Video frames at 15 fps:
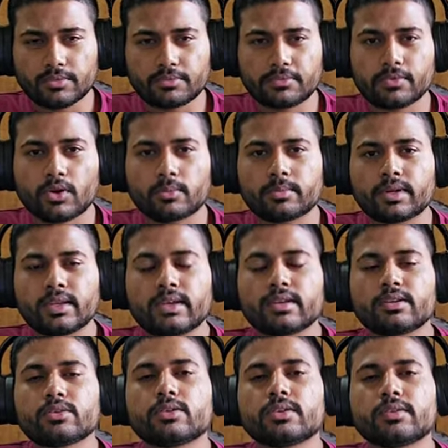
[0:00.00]
from Deakin
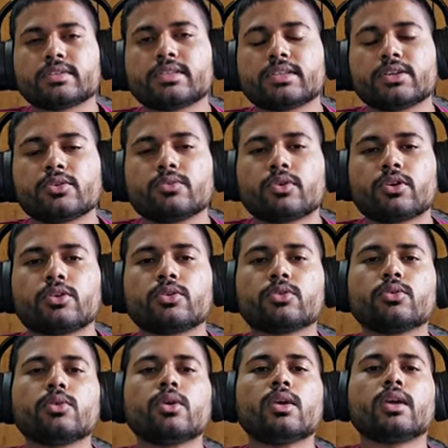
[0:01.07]
University you want to
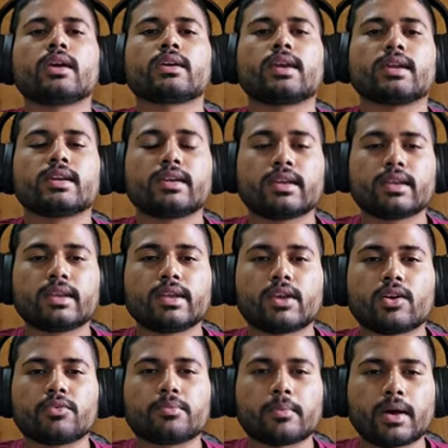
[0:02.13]
get a degree
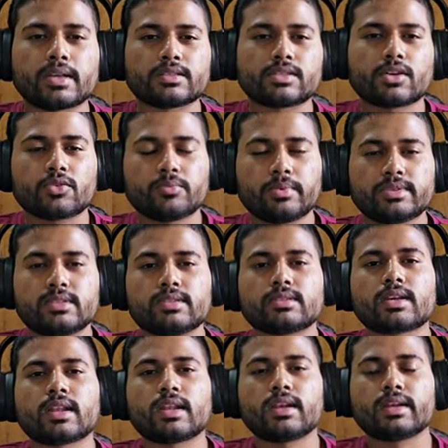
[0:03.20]
of Master of Business
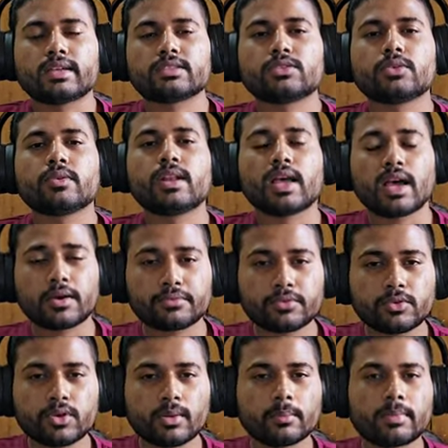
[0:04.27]
Analytics, you will have
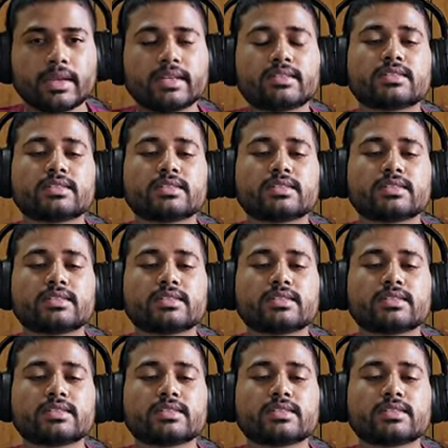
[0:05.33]
to complete